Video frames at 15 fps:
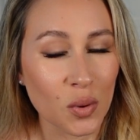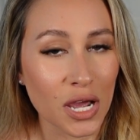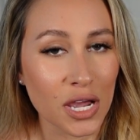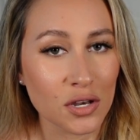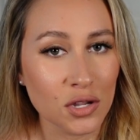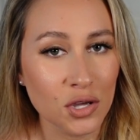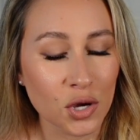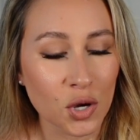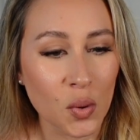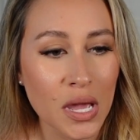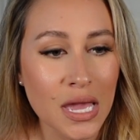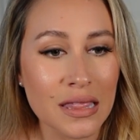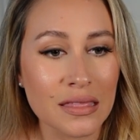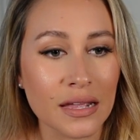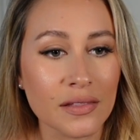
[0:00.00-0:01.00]
And I knew
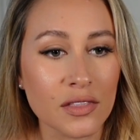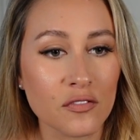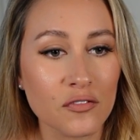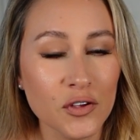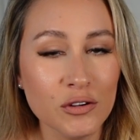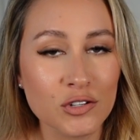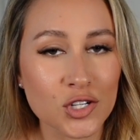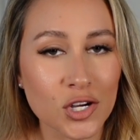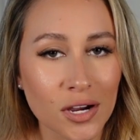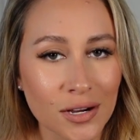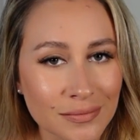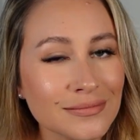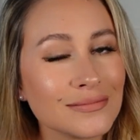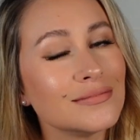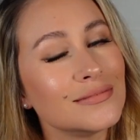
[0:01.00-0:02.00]
that in the future,